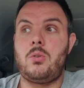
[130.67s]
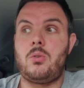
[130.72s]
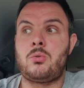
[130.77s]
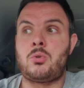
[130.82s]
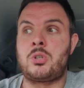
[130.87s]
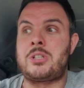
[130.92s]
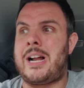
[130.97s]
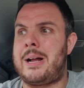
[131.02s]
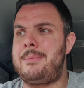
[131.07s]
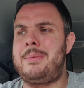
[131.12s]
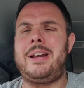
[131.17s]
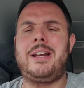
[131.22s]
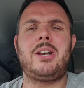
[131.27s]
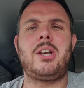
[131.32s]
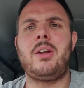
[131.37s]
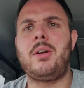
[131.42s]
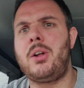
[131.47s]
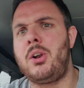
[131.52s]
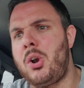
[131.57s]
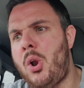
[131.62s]
does that mean
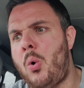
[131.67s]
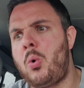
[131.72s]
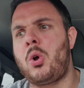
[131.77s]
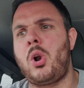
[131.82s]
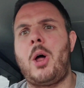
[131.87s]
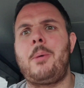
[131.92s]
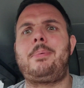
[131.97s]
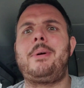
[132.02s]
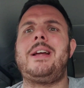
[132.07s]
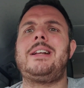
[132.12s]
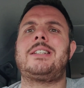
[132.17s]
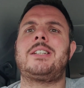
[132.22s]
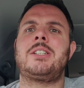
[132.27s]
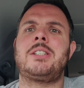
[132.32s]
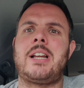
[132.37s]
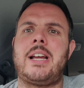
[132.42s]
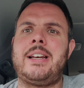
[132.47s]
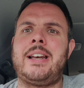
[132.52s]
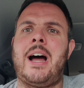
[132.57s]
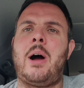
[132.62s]
the local operators
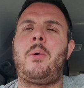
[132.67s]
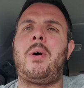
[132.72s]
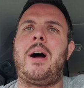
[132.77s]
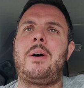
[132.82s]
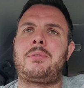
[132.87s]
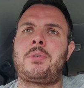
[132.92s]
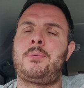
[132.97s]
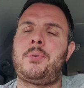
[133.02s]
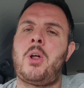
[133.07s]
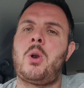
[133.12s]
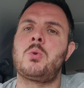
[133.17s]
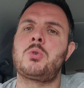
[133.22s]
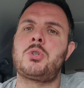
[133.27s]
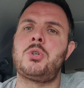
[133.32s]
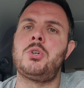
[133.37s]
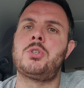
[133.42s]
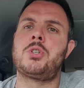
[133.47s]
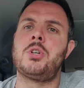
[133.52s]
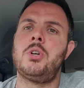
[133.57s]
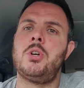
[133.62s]
now have to follow
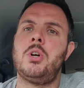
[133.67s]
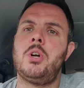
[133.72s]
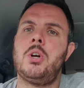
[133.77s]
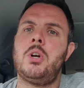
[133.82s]
suit?